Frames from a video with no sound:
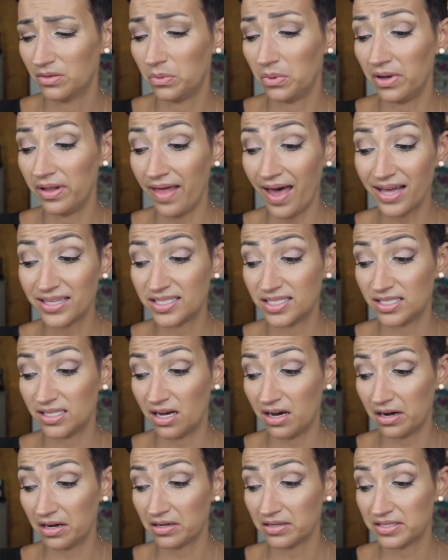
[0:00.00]
Well, that
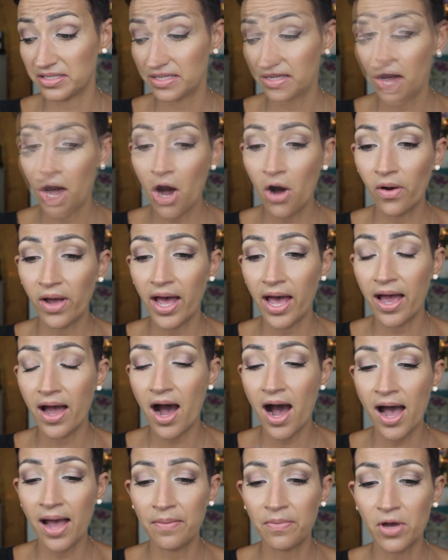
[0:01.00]
sucks. Okay,
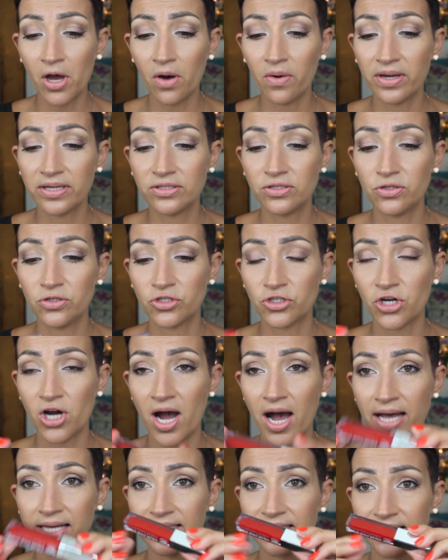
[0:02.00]
I'm going to
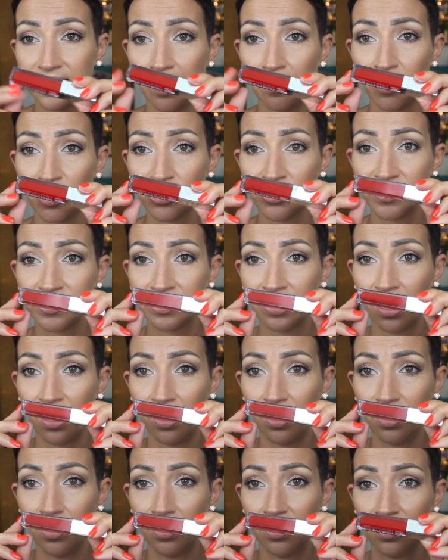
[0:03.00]
try Summer
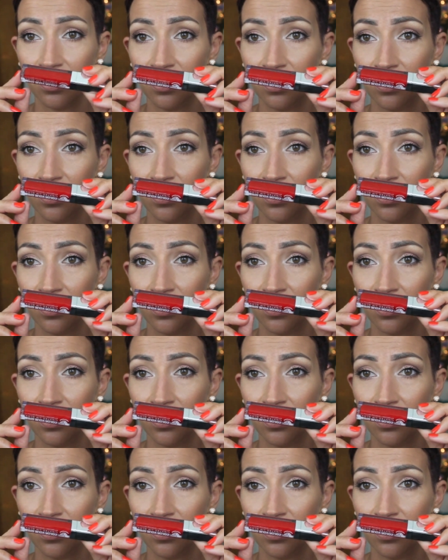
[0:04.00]
Sun.